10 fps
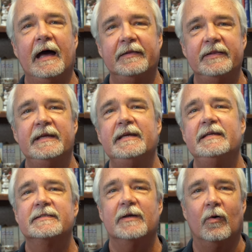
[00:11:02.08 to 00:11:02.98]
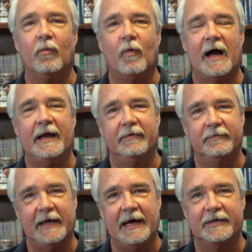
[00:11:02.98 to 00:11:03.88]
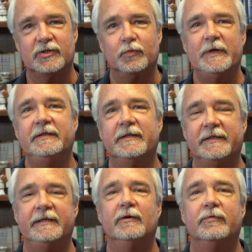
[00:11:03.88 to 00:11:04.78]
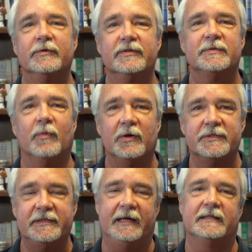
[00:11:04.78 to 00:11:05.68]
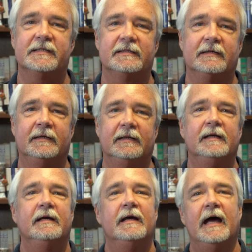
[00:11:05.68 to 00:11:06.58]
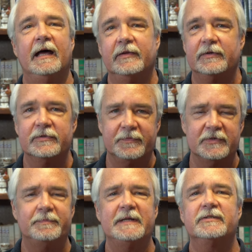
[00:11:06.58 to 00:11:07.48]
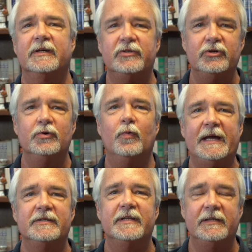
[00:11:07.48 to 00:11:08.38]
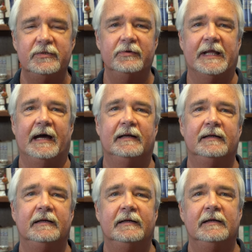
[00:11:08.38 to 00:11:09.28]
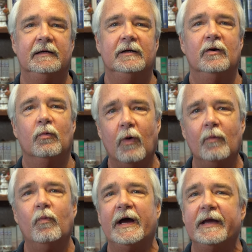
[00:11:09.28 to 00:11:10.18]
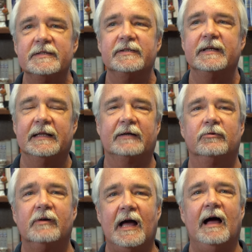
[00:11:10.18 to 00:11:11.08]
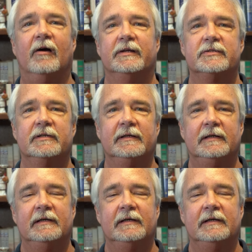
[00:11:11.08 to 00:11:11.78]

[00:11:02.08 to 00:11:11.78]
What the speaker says: And these are why they had to sweeten the deal for the small states. And there's basically two ways they do that. One way is the Electoral College.